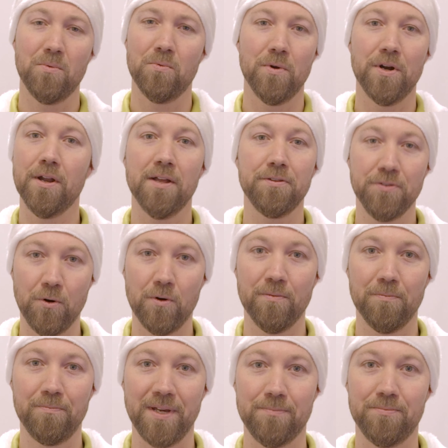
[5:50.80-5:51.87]
we're not
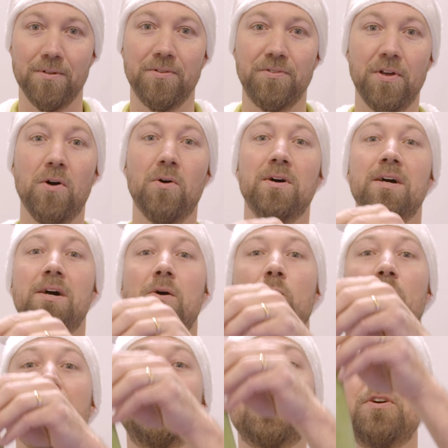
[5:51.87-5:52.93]
normal people, so
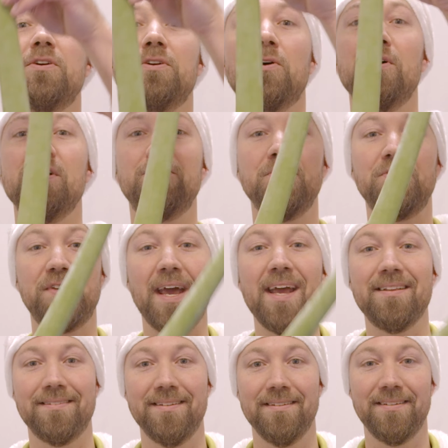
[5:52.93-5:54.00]
we're going to
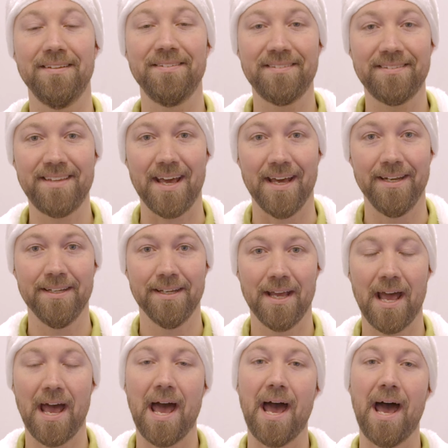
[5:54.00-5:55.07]
take this instead
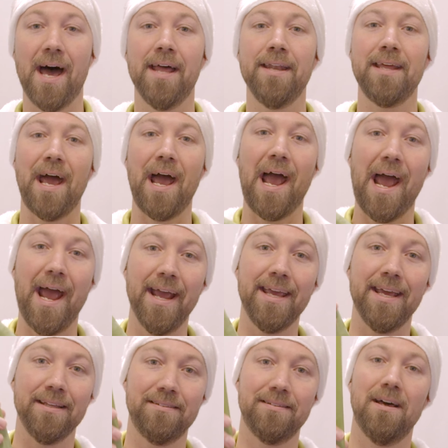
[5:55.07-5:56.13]
and hang
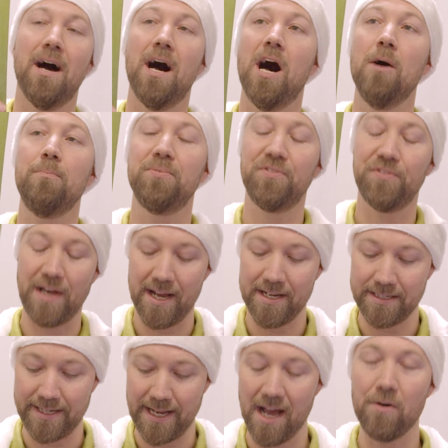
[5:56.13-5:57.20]
it
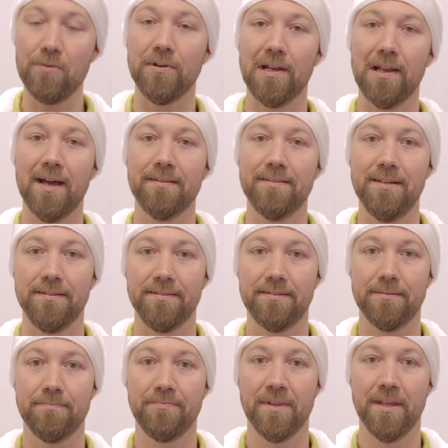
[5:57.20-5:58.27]
upside down like
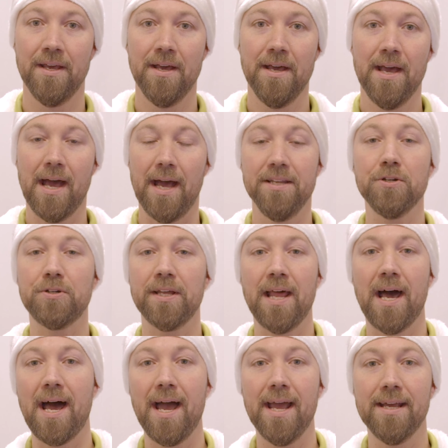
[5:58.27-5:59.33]
this. And you can
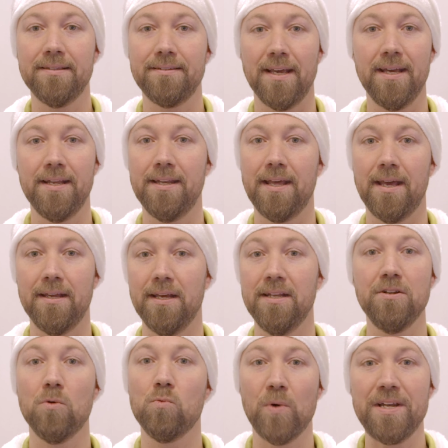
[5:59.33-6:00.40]
hang it in,
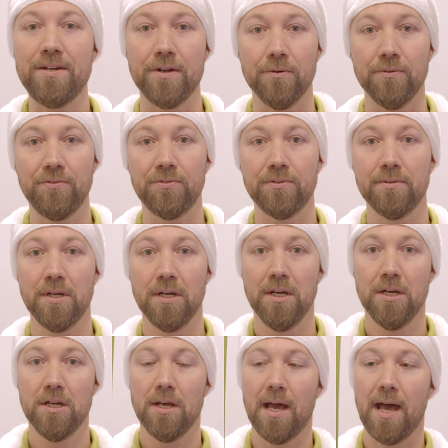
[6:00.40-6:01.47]
in your windows
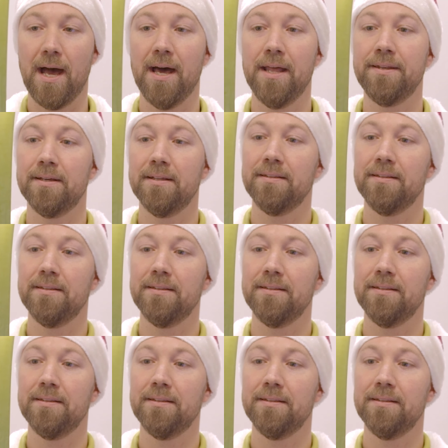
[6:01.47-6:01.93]
and